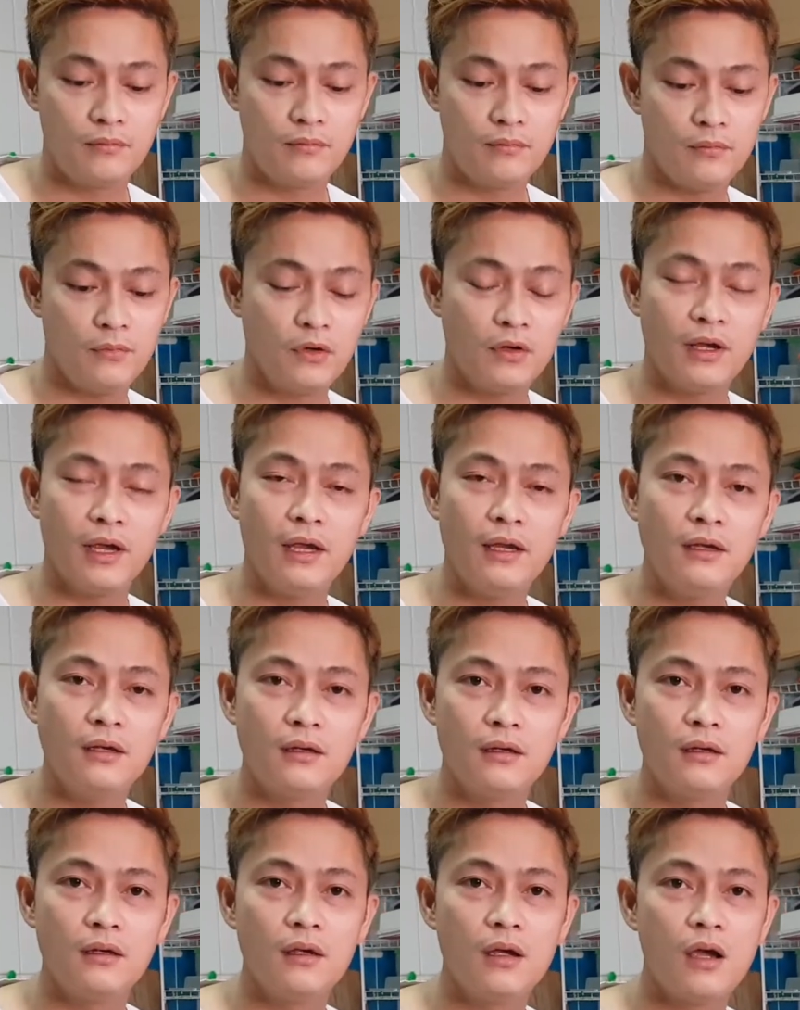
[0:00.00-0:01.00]
Okay,
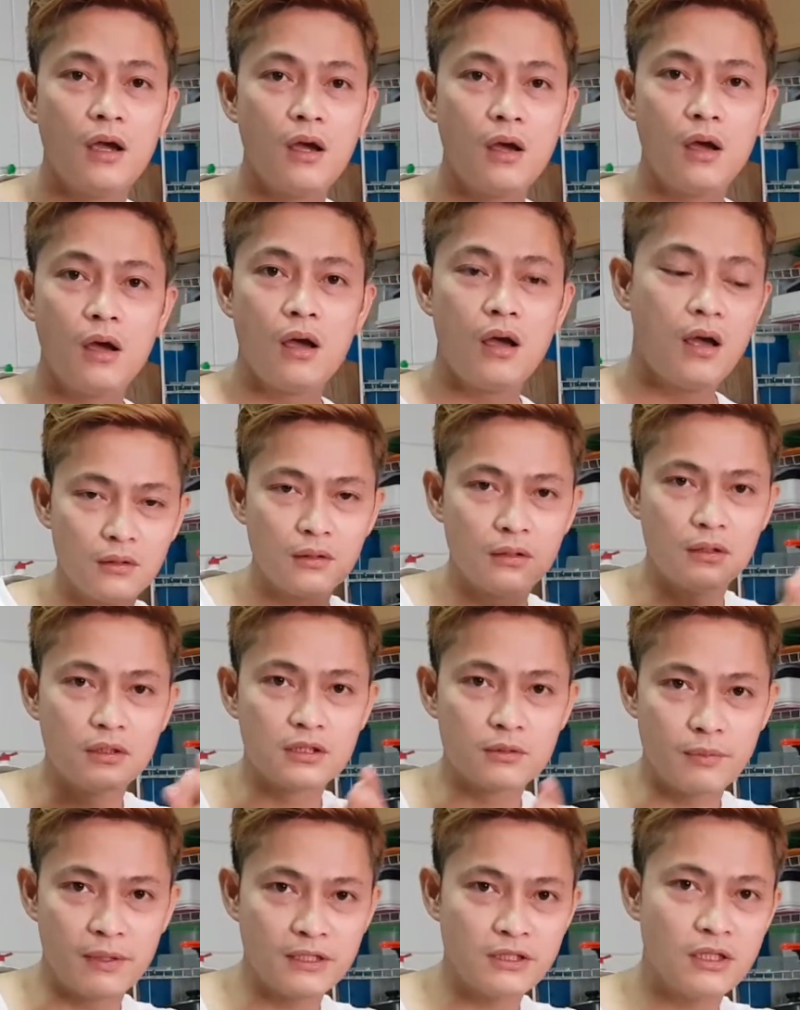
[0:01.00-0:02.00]

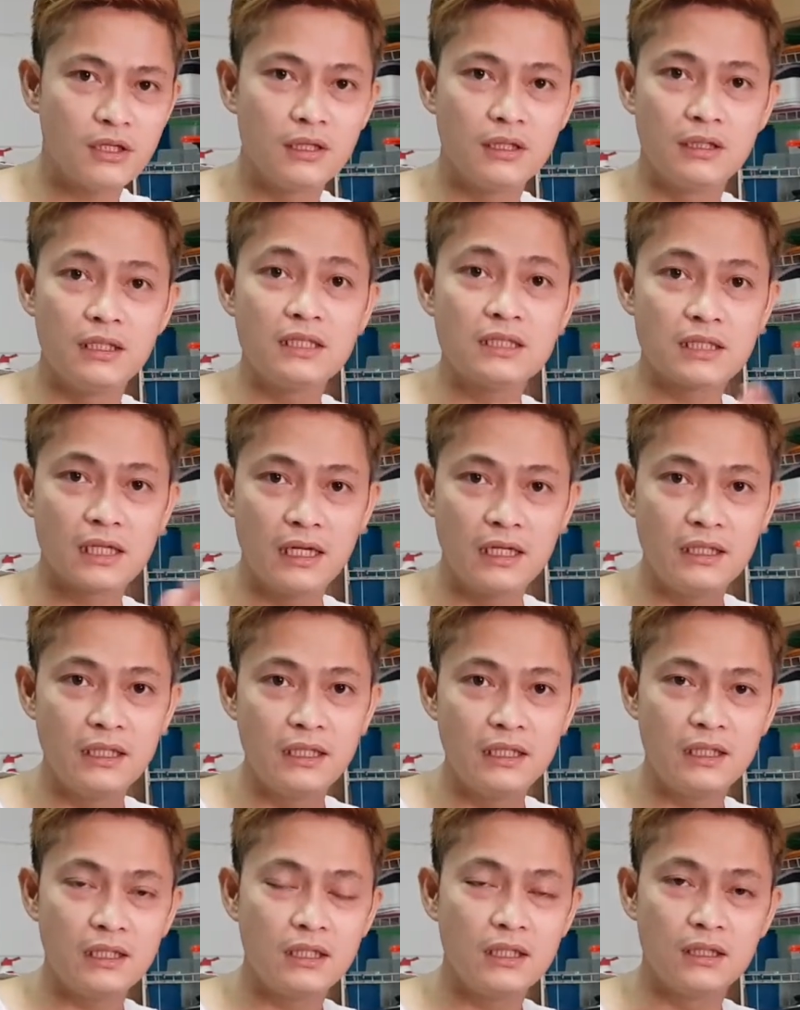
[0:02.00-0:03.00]
especially this lady,
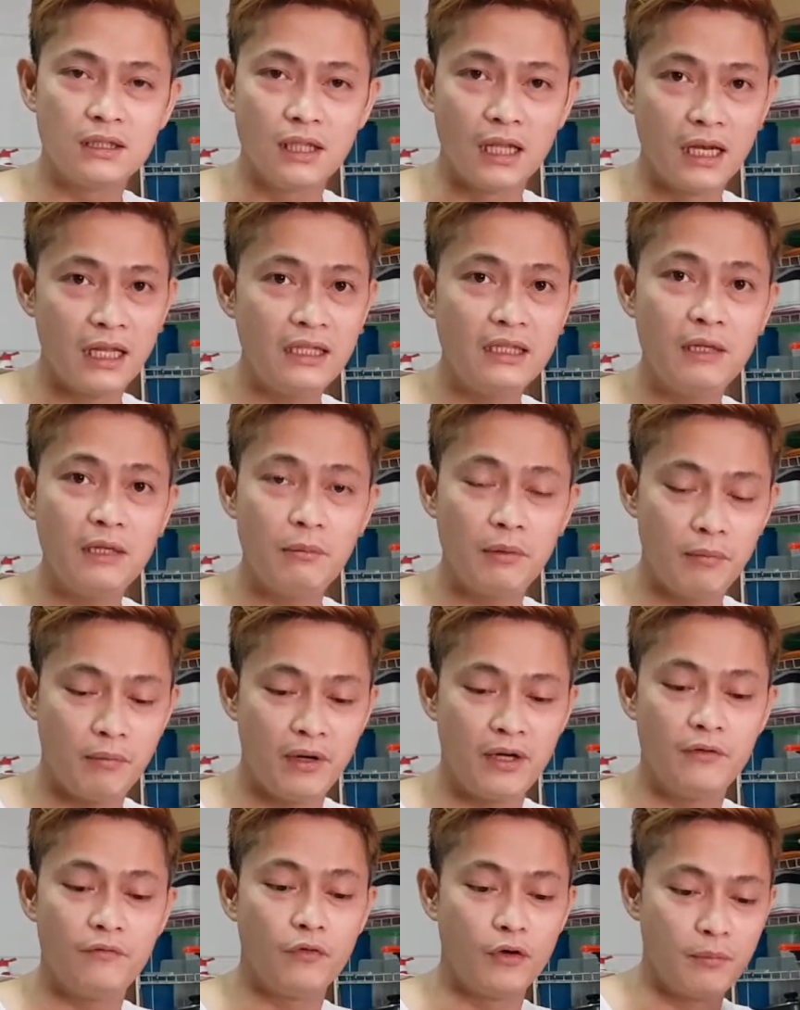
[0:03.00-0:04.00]
the lady prepared
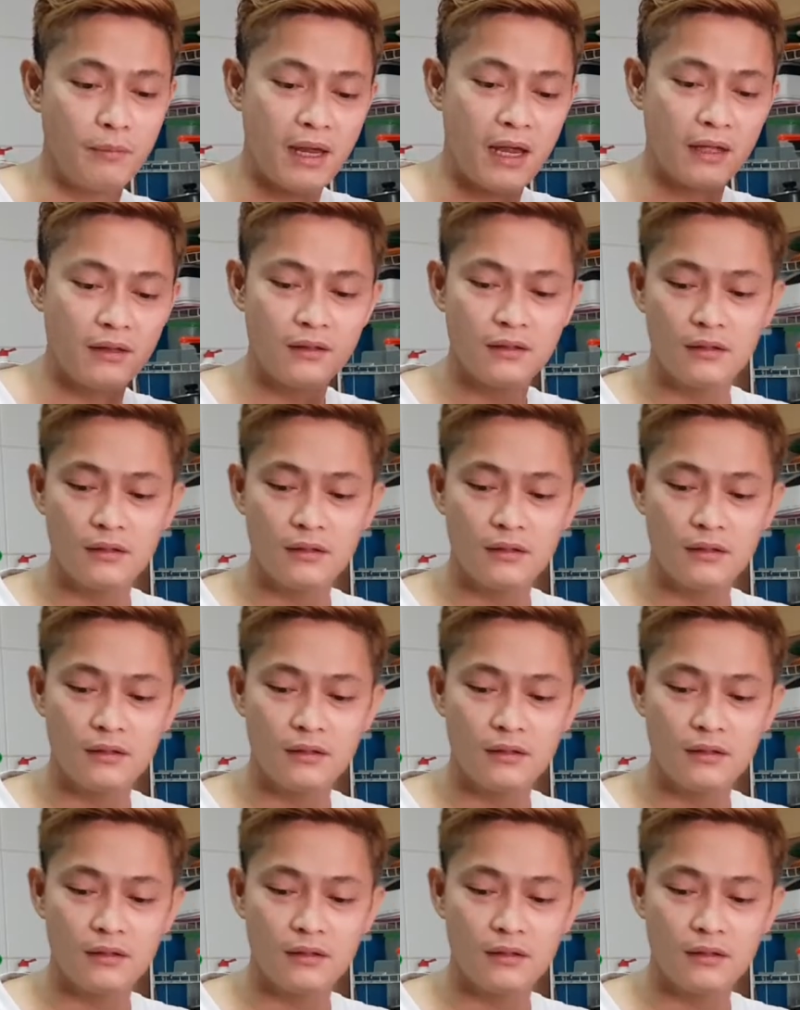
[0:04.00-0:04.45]
for man.